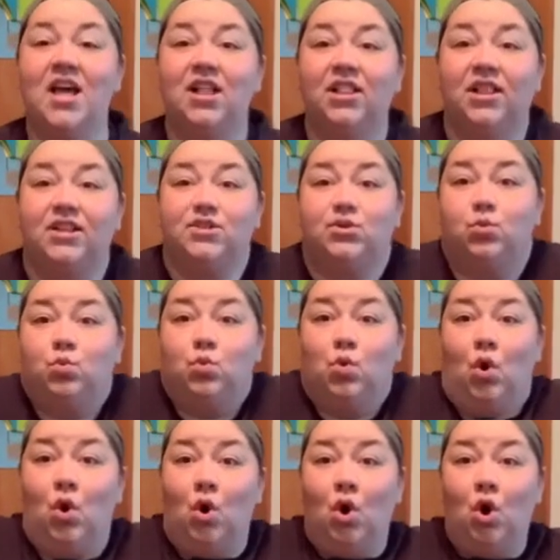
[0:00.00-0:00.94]
Let's
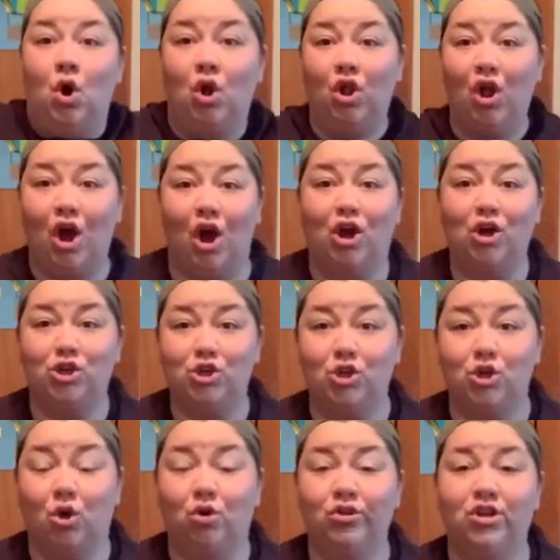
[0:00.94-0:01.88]
roll our
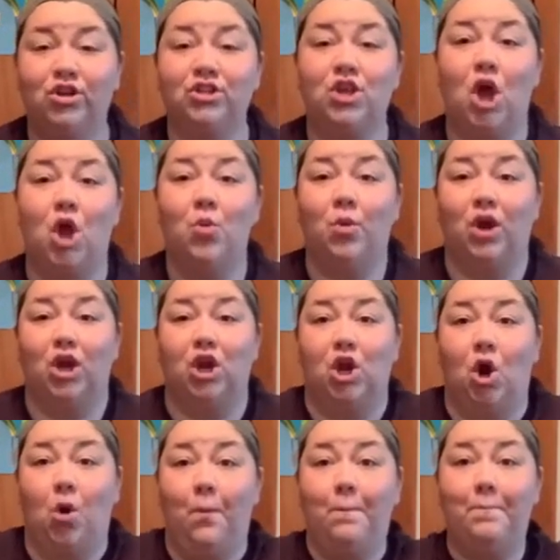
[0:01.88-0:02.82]
shoulders. We're gonna
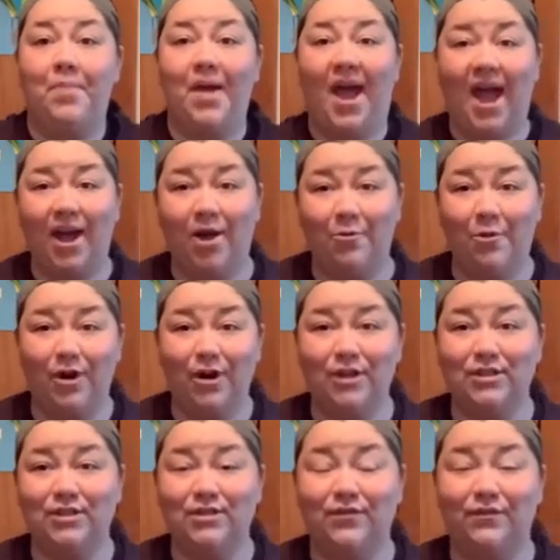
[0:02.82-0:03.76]
go
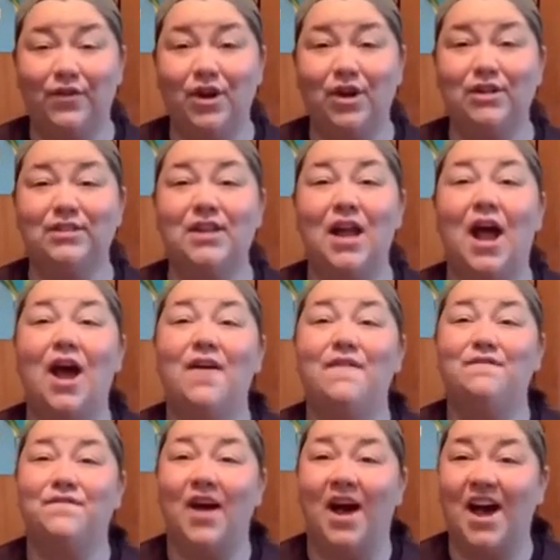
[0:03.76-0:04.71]
backwards first,
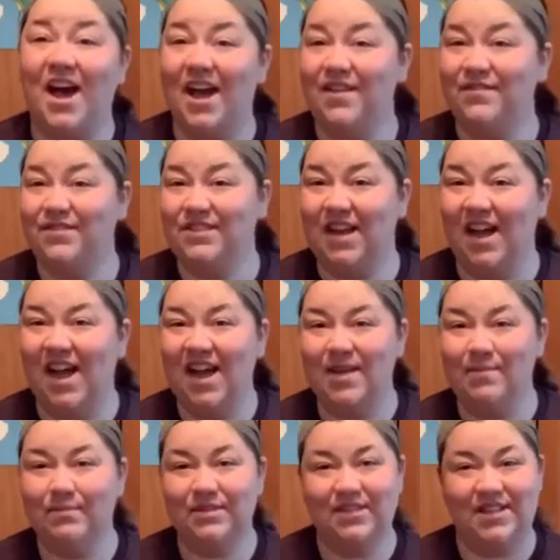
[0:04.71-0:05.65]
five
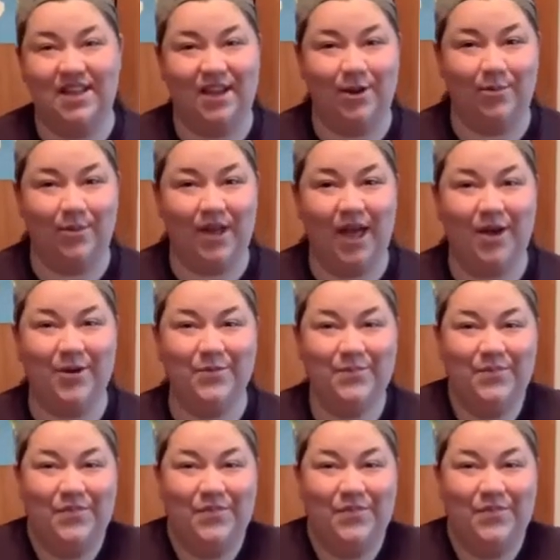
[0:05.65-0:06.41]
times. Here we go.